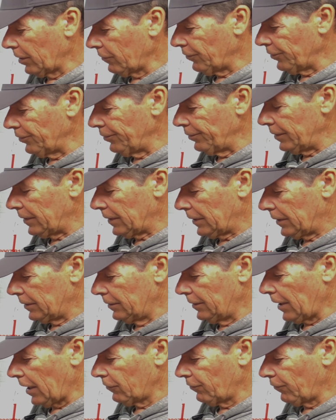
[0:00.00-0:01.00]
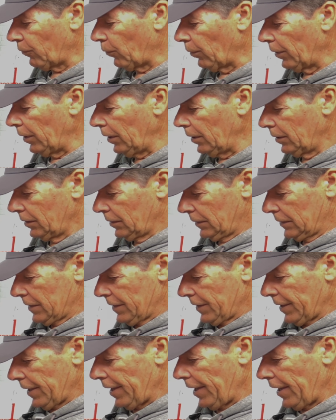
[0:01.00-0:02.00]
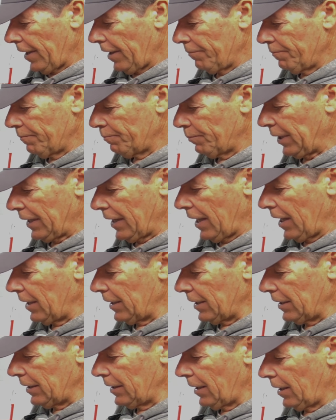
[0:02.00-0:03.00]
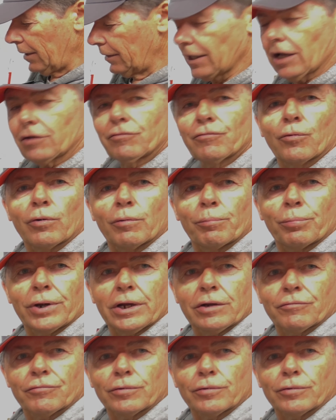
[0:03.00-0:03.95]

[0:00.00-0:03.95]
fluid, .4, but any .4 brake